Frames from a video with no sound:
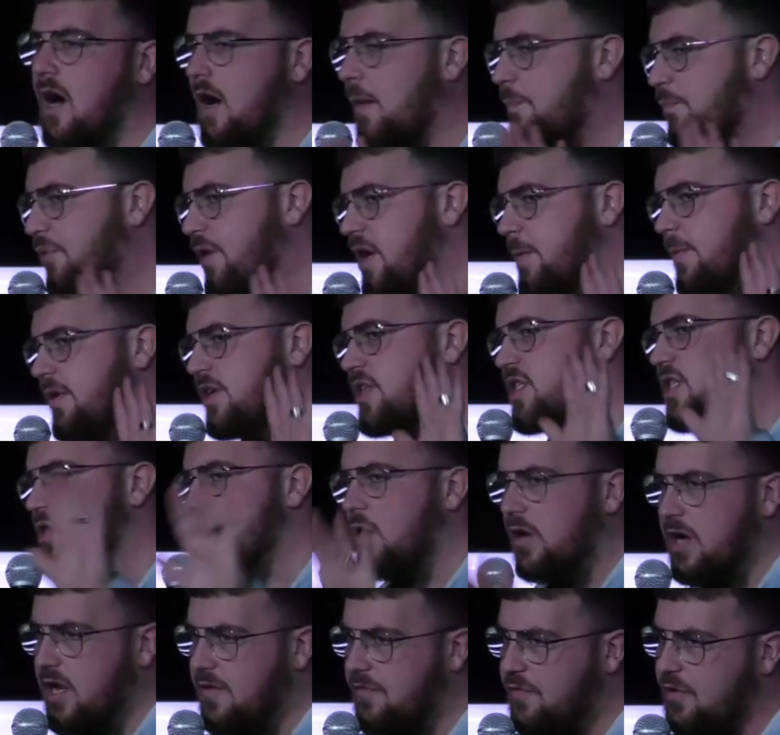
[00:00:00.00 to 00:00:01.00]
are pretty much
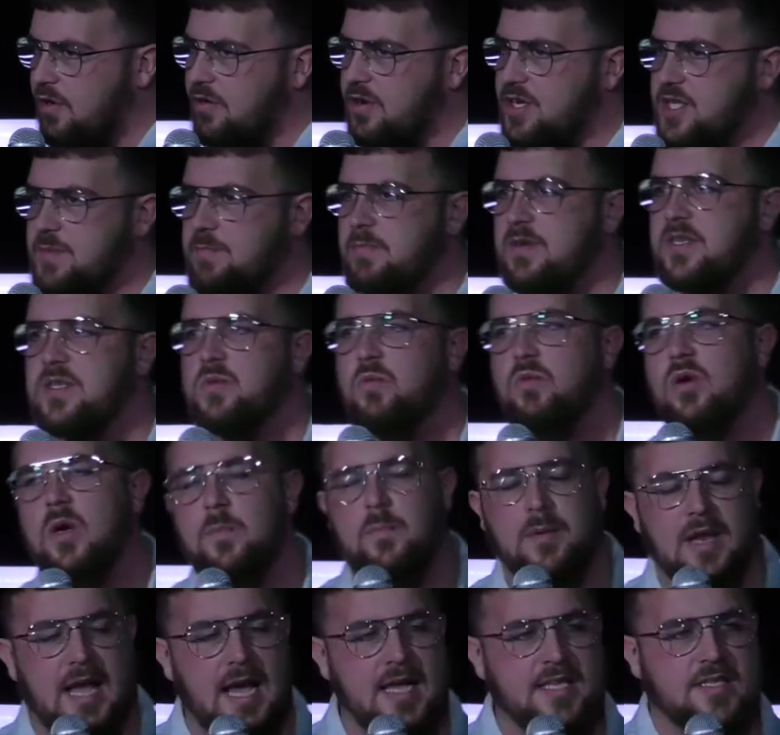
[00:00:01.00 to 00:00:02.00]
sorted for Christmas. We're
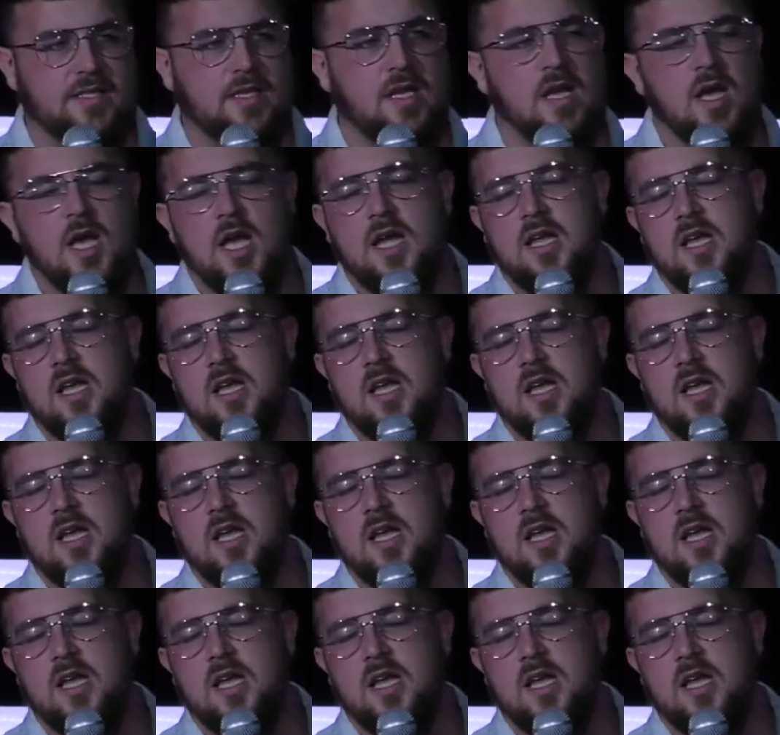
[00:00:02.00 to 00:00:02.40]
blessed.